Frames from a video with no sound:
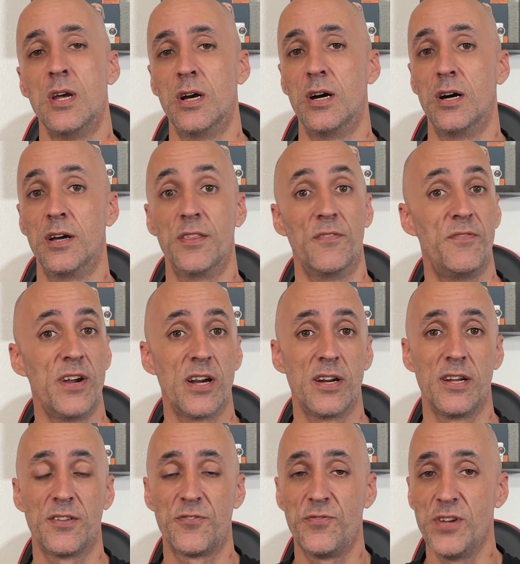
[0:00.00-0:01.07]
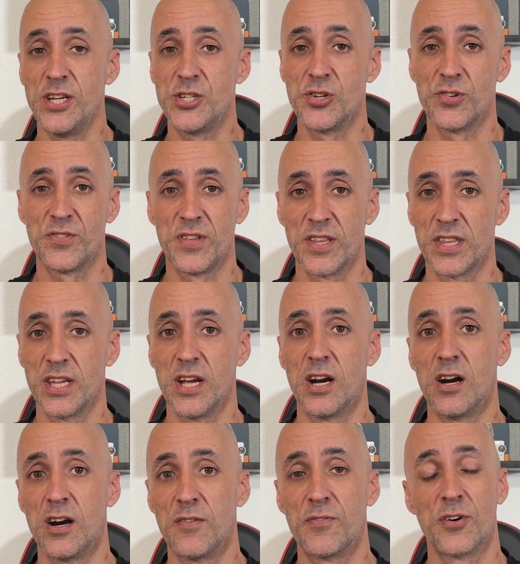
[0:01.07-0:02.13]
the various features that they
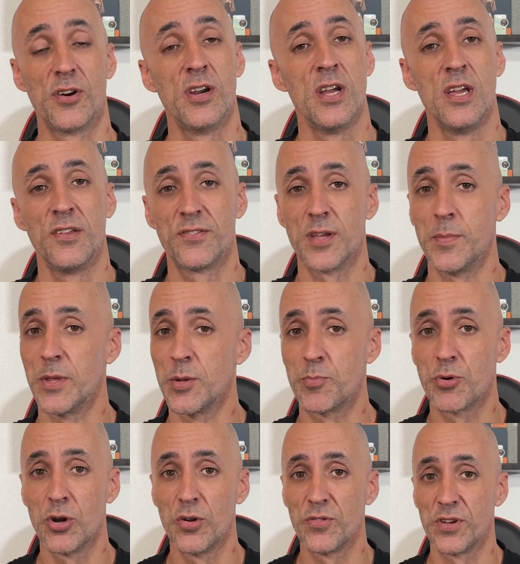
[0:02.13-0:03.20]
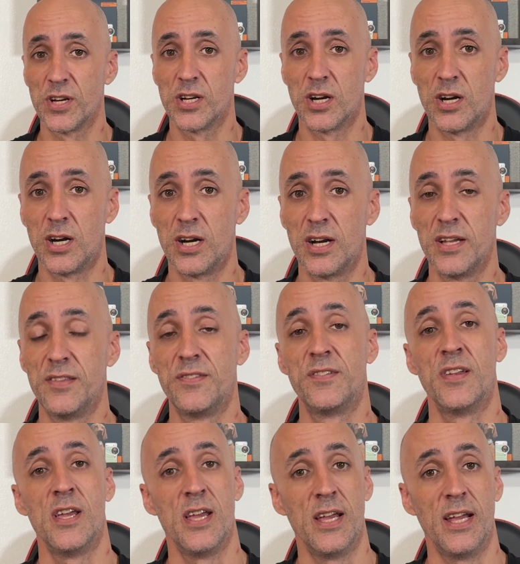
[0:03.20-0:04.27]
offer, some of the pros and cons,
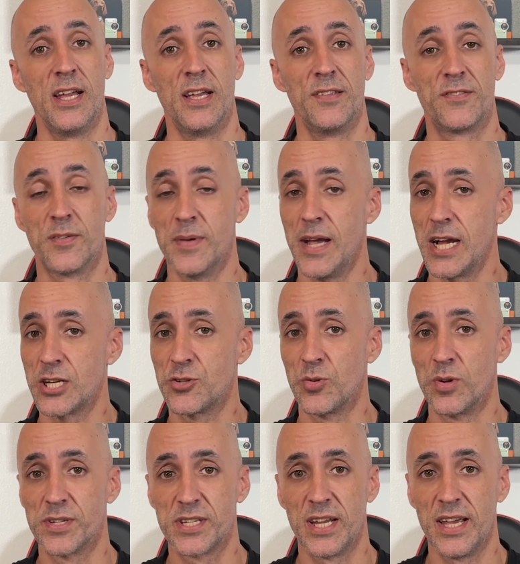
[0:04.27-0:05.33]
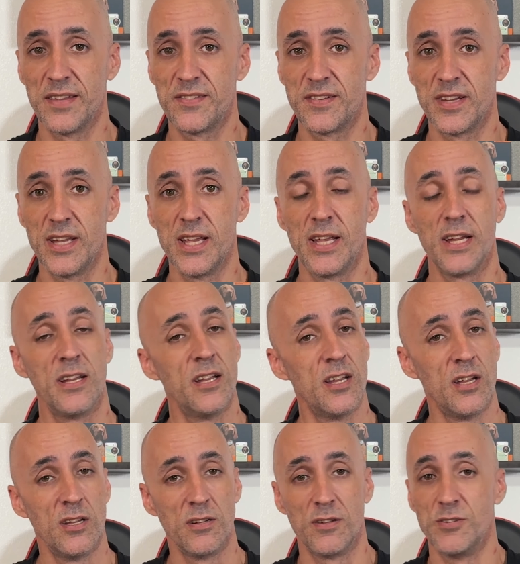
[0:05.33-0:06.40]
and some actual testing.
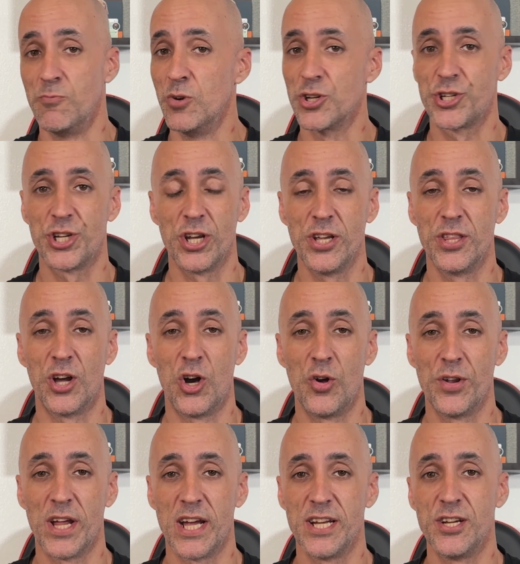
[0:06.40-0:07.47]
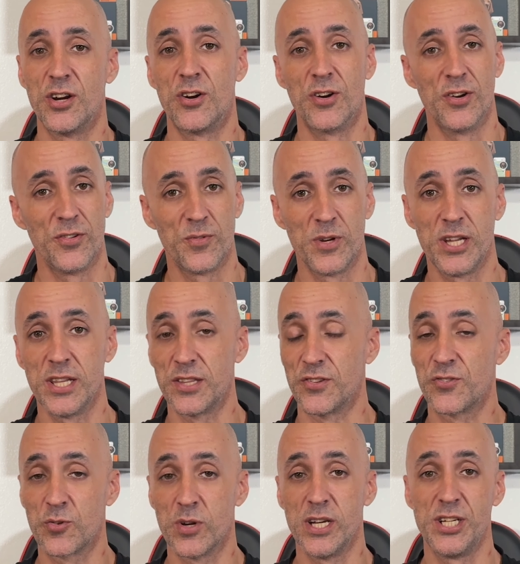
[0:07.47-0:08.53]
We'll show you the whole 9 yards. We get the
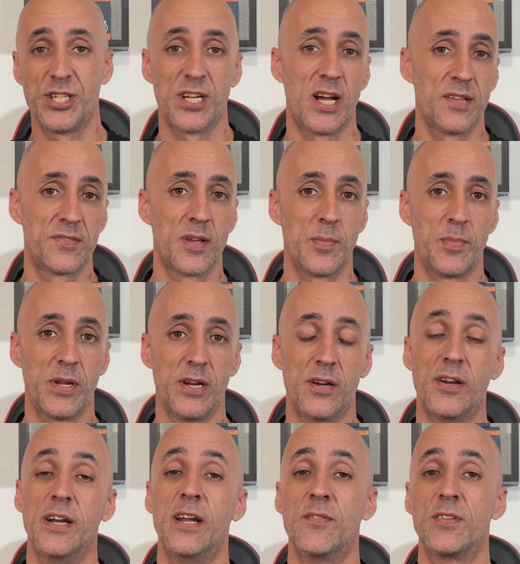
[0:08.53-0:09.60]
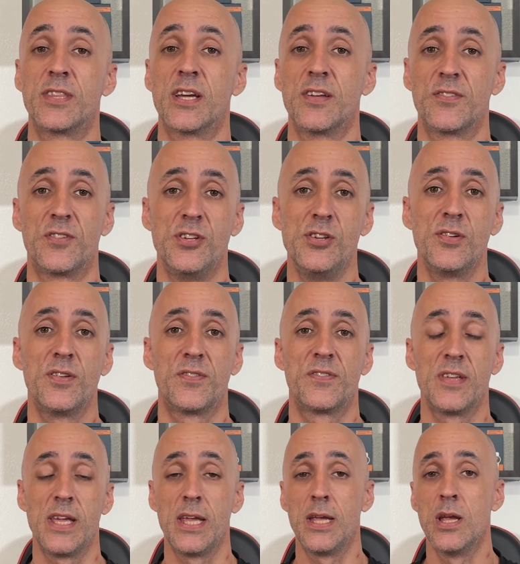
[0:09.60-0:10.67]
screenshots up here and everything so you can
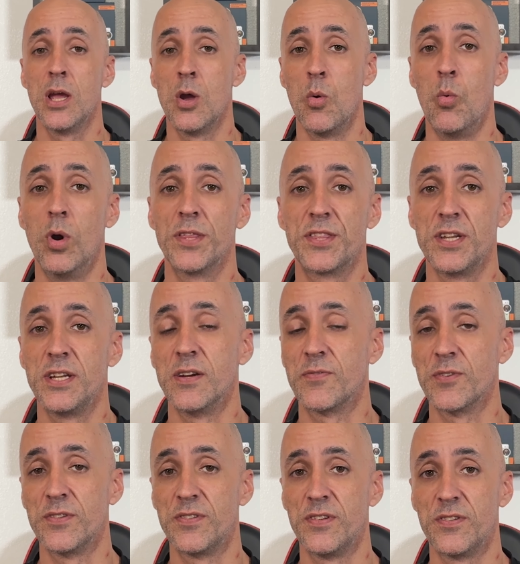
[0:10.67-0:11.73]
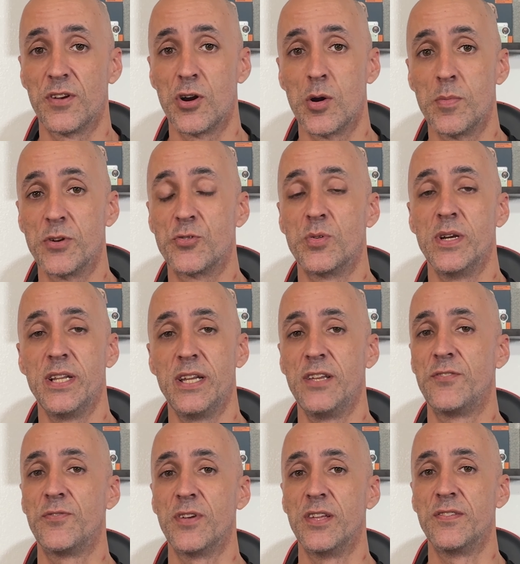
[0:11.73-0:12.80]
see what the differences are between
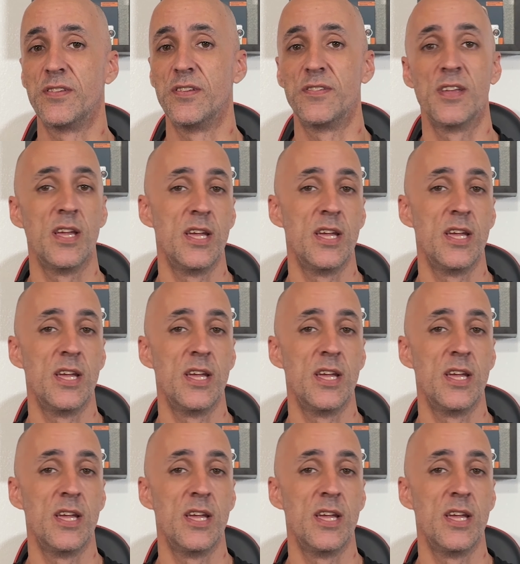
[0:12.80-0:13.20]
these fences